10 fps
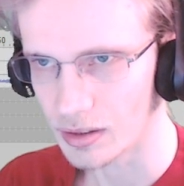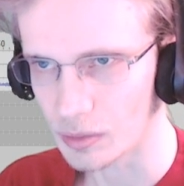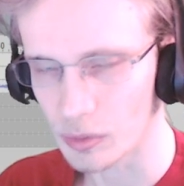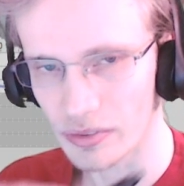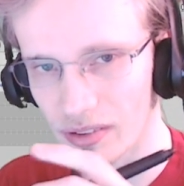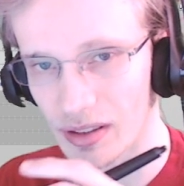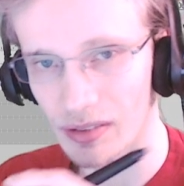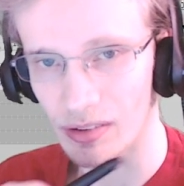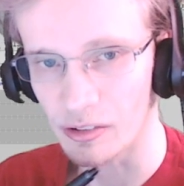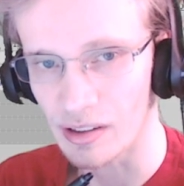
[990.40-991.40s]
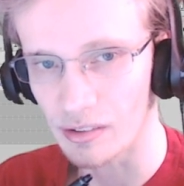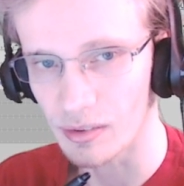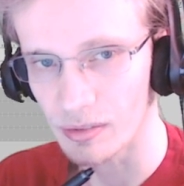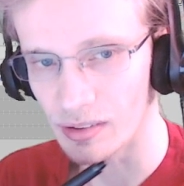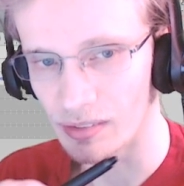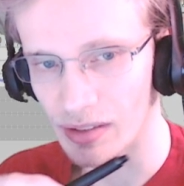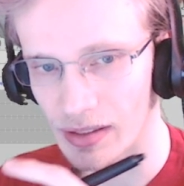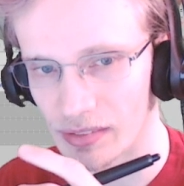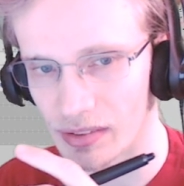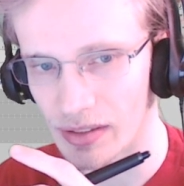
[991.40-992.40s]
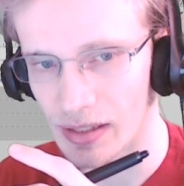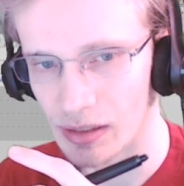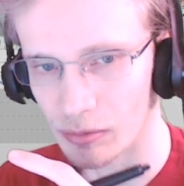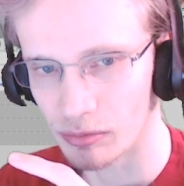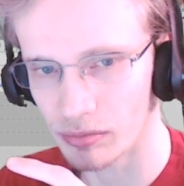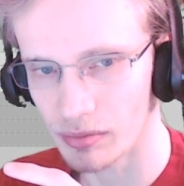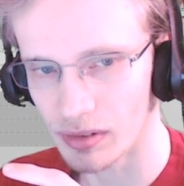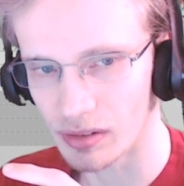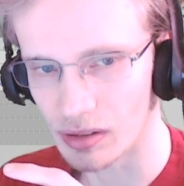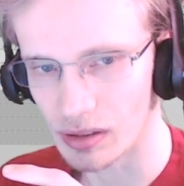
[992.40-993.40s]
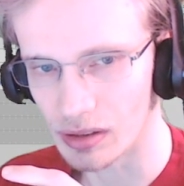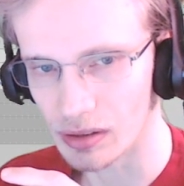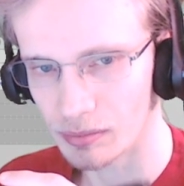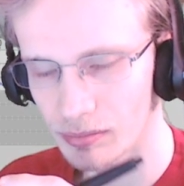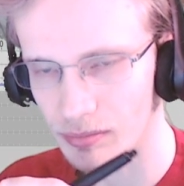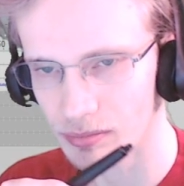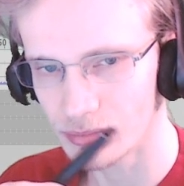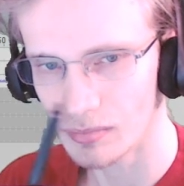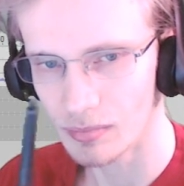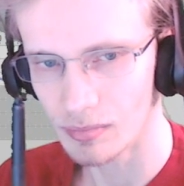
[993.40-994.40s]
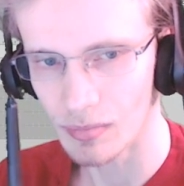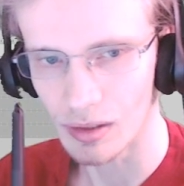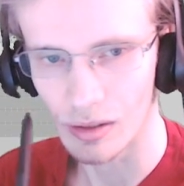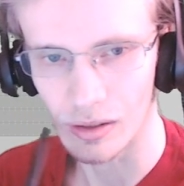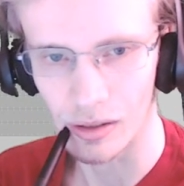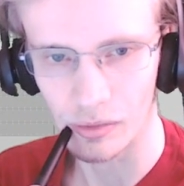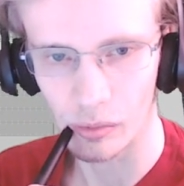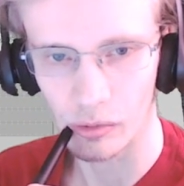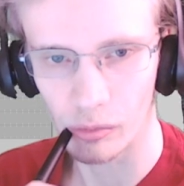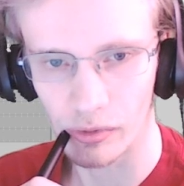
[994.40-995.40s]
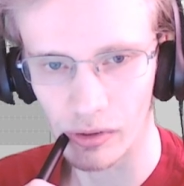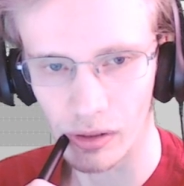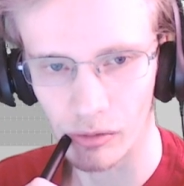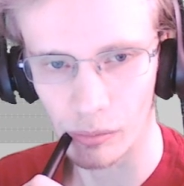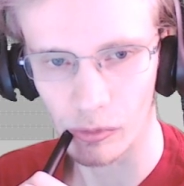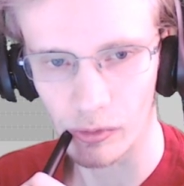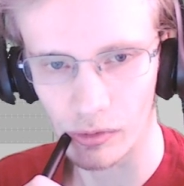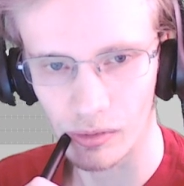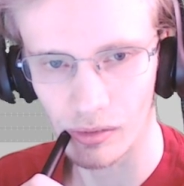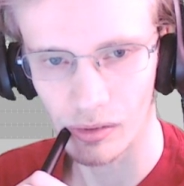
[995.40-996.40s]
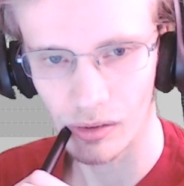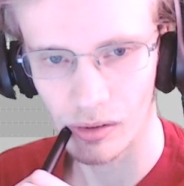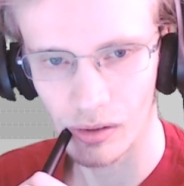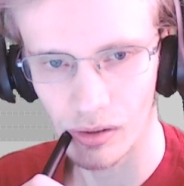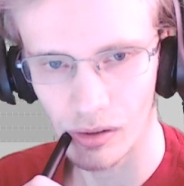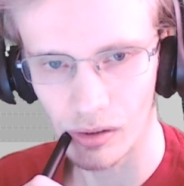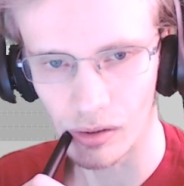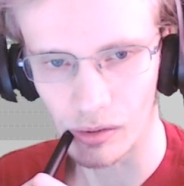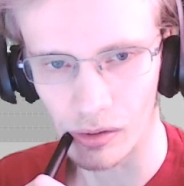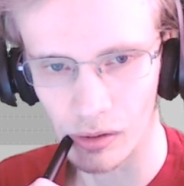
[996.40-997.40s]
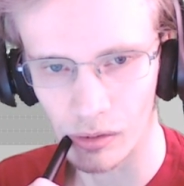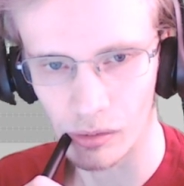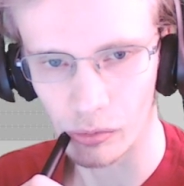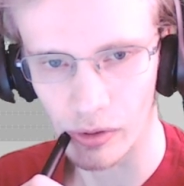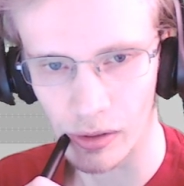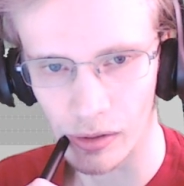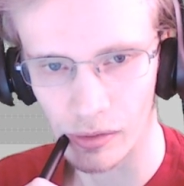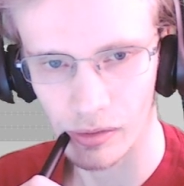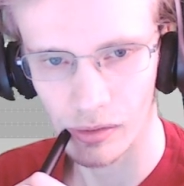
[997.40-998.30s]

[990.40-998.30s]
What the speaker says: will say a little anecdote is that I did have the, do you usually put the keyframes first? Ready to go, straight ahead.